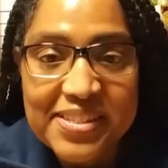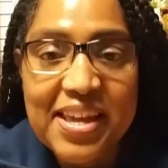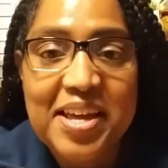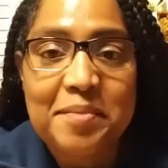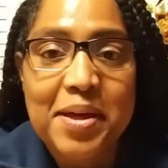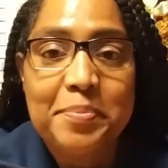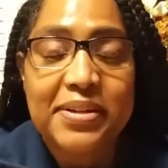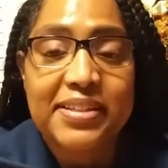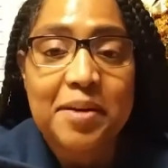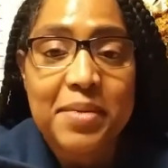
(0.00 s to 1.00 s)
I
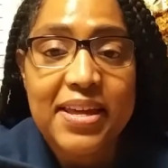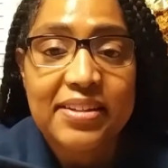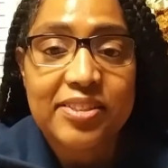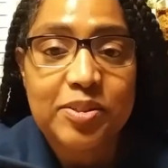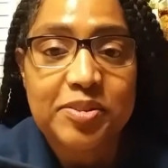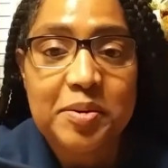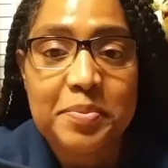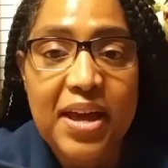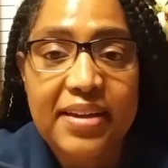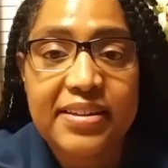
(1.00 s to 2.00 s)
picked out my egg donor
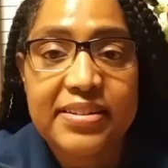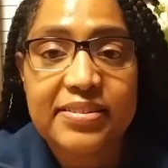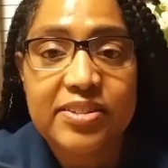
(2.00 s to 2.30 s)
back in